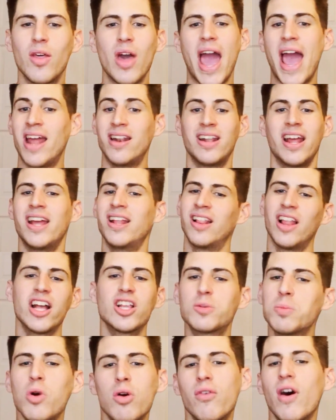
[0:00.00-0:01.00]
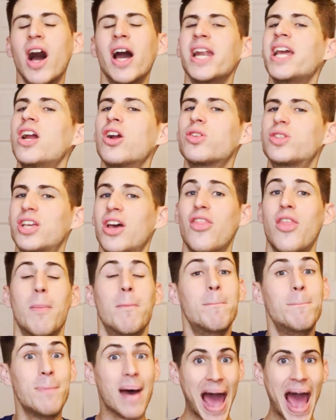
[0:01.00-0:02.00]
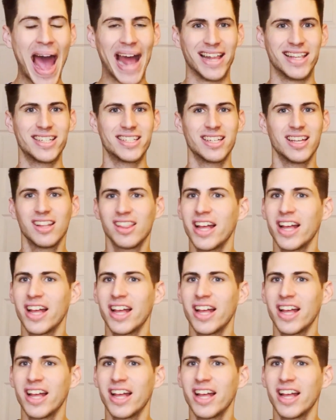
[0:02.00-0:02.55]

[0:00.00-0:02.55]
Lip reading: And let's move on here to the bats.